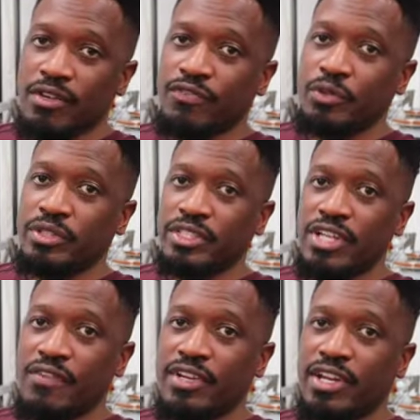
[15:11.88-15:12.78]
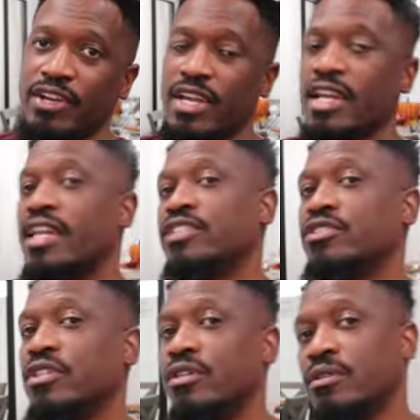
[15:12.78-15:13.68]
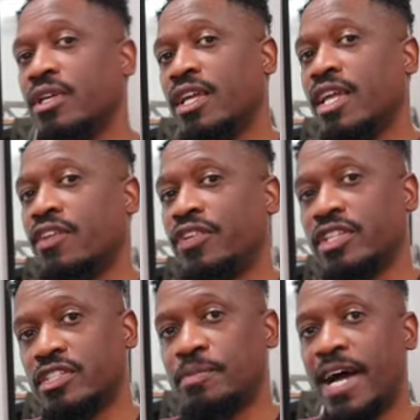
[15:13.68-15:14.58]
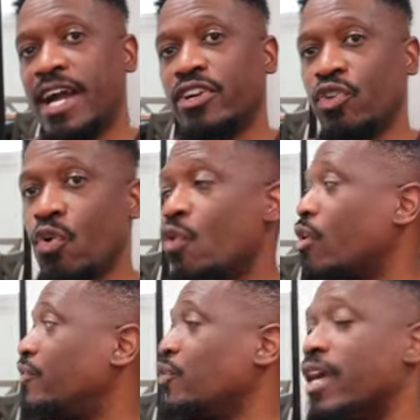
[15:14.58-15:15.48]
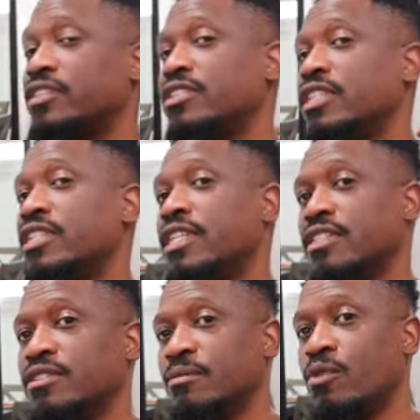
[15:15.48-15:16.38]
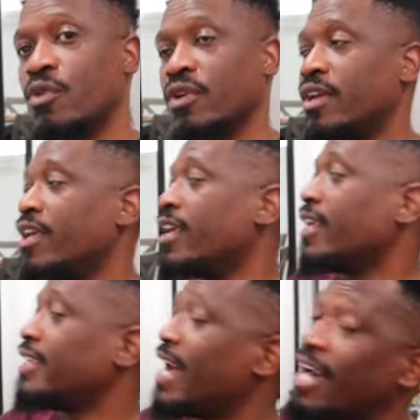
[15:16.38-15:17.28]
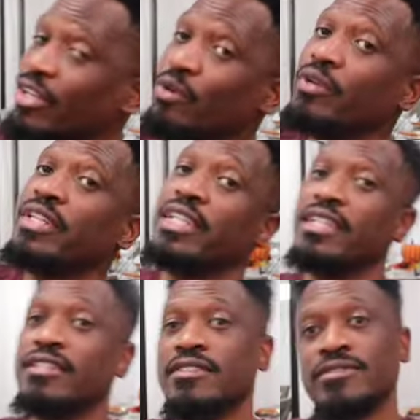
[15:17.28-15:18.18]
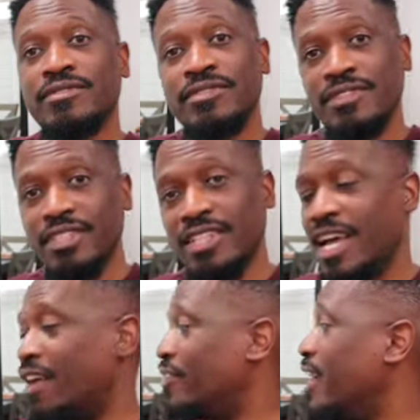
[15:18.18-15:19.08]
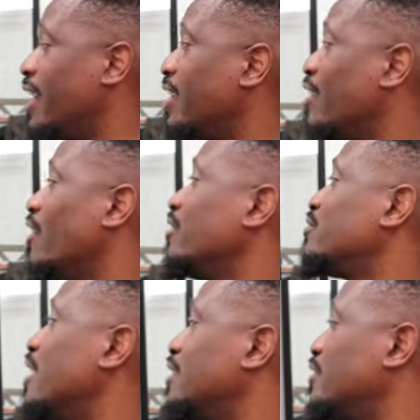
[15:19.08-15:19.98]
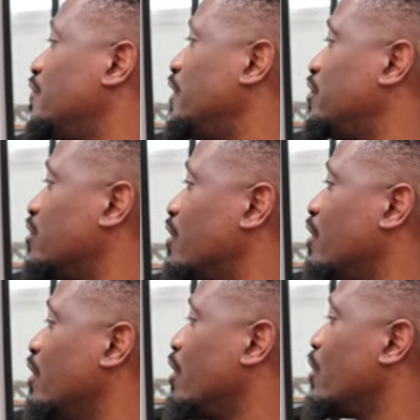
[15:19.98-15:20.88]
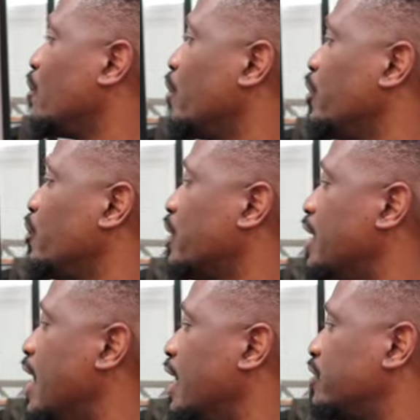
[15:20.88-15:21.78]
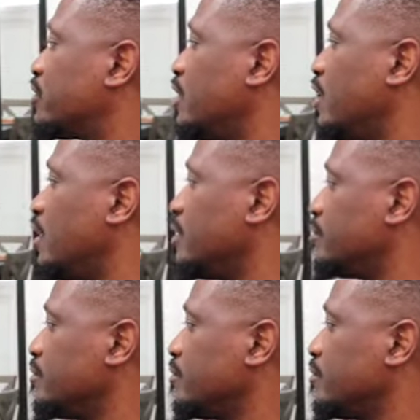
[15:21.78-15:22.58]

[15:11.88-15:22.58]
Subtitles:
food that you have in there, and it'll let you know if it expired or if you actually need to get some more. Not only does it have that, it also has a feature where you can actually